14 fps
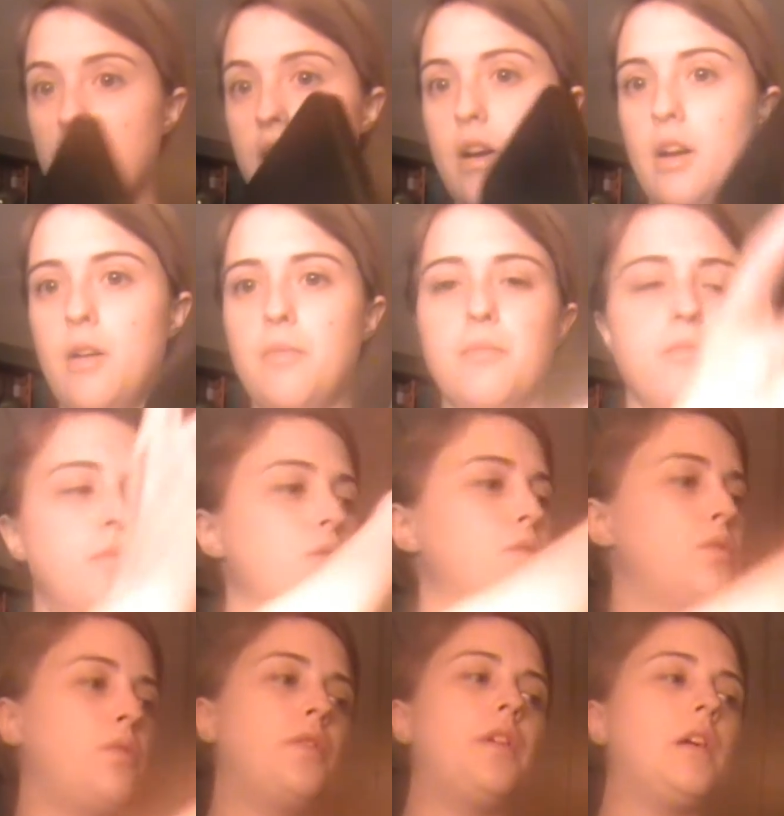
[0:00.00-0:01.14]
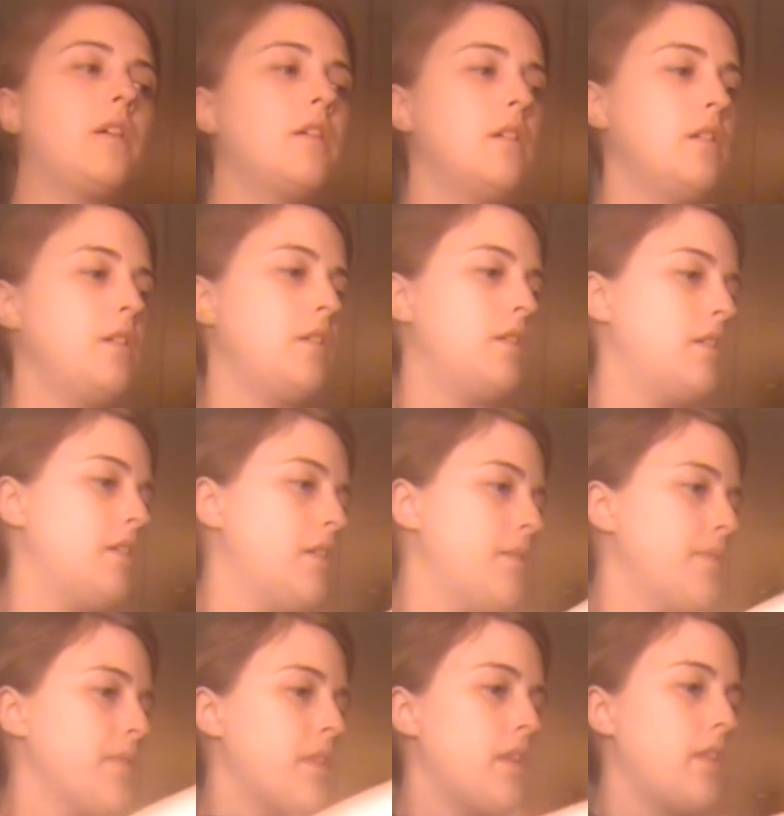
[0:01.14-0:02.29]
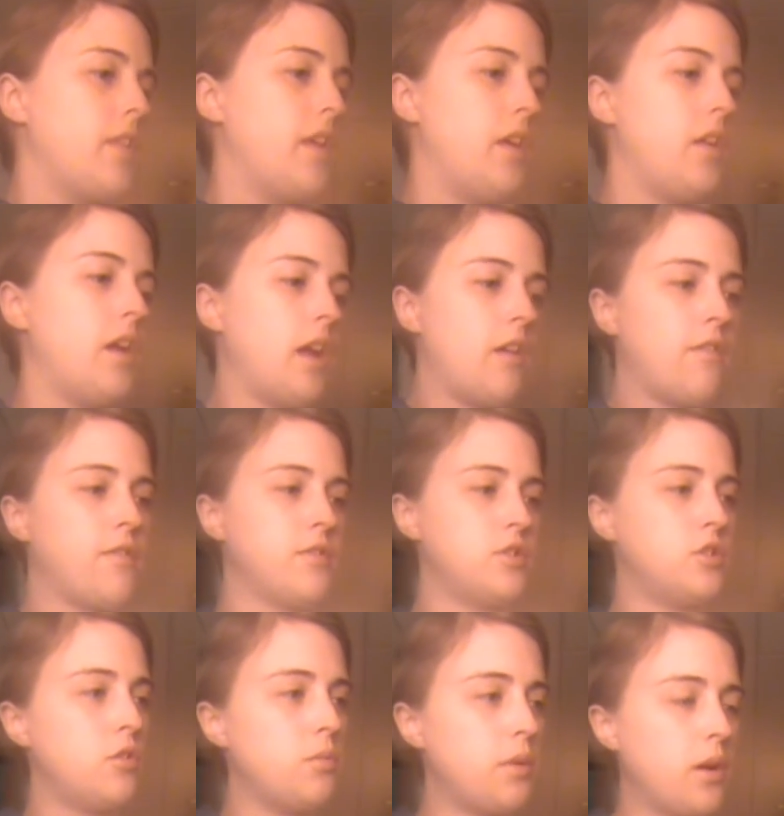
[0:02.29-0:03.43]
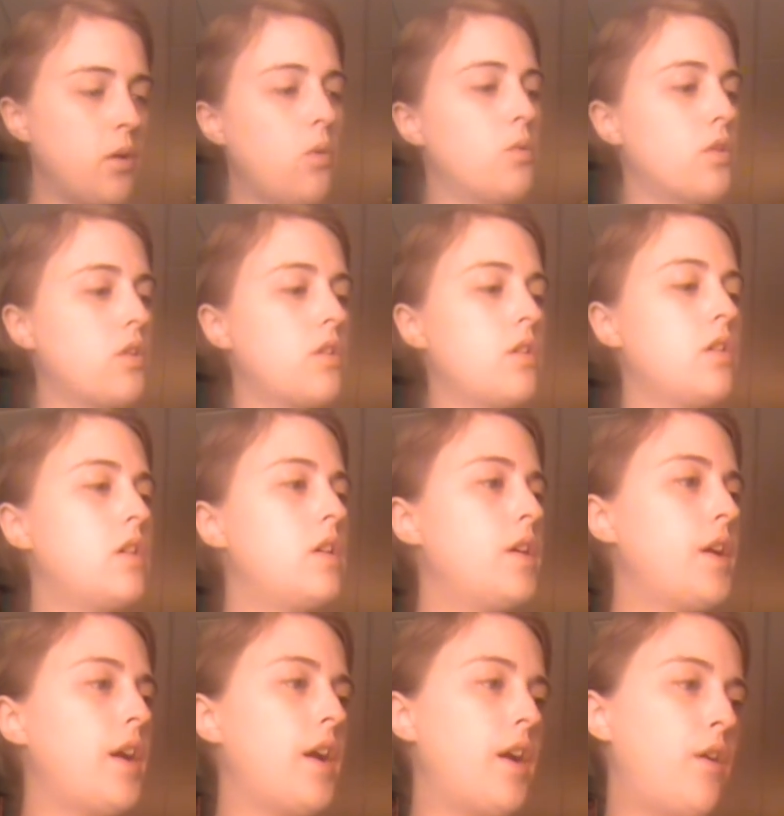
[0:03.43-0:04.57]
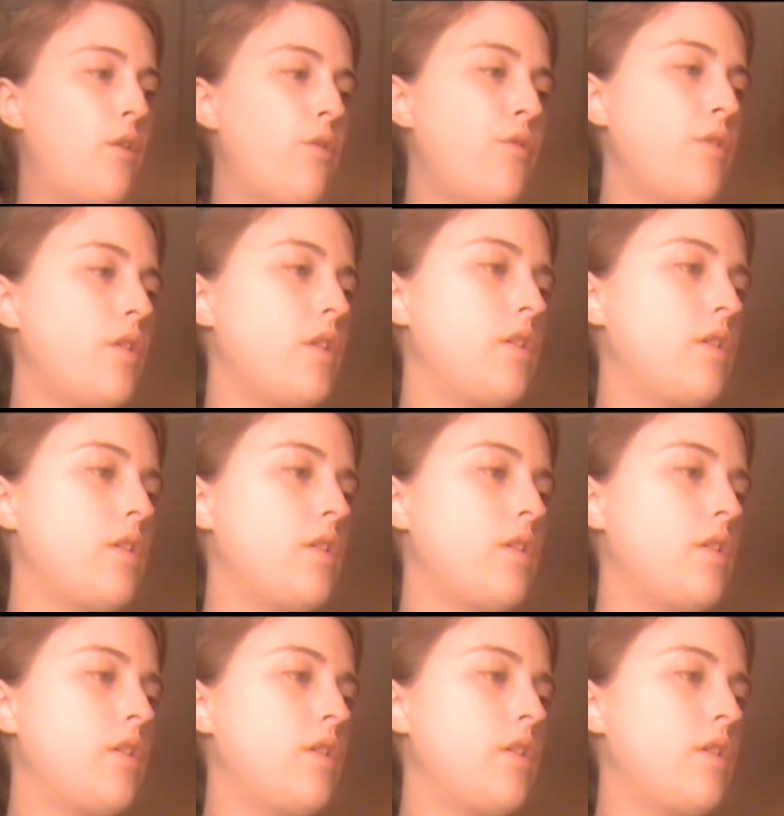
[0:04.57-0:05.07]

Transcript: cool thing. And then I have two of my older e.l.f.